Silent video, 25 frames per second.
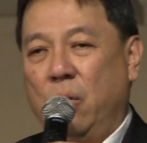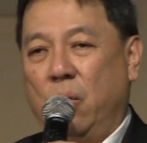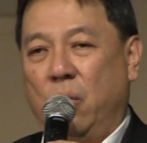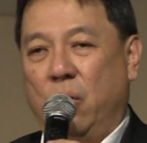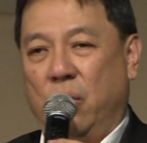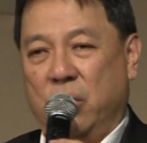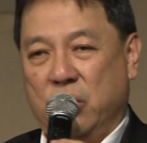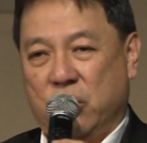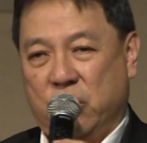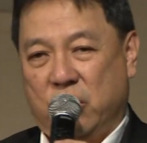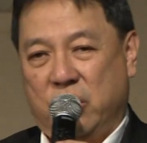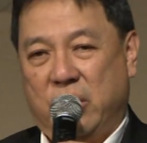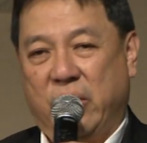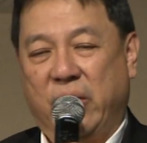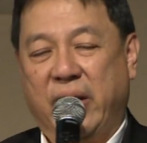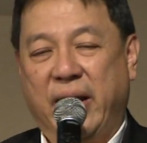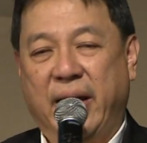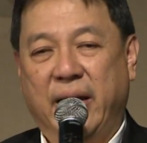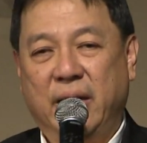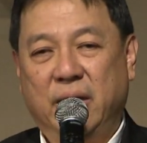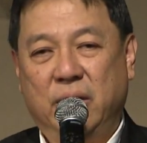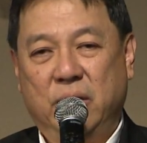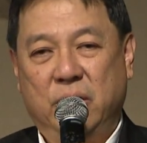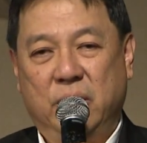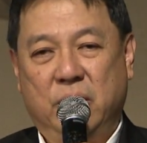was
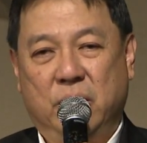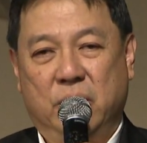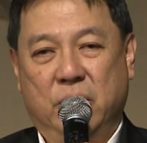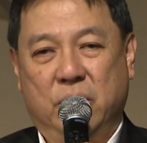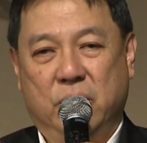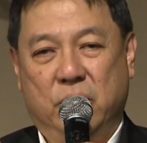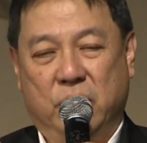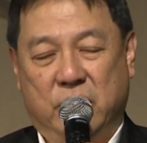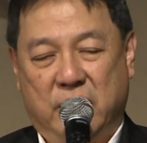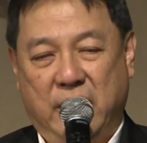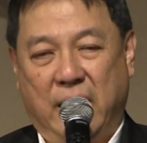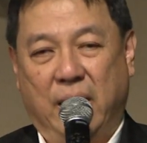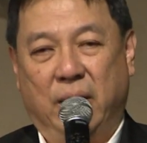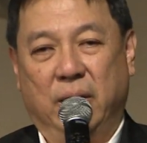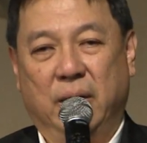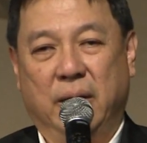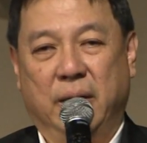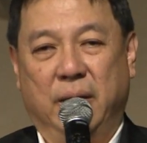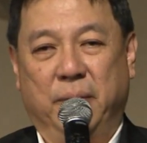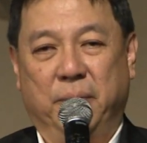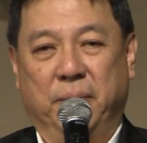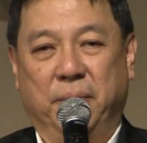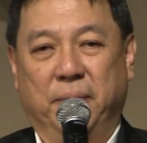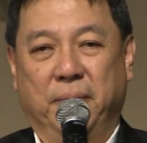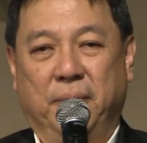trying to tell
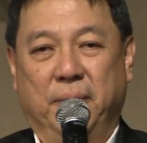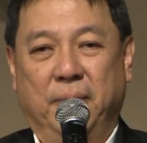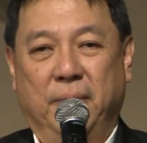him.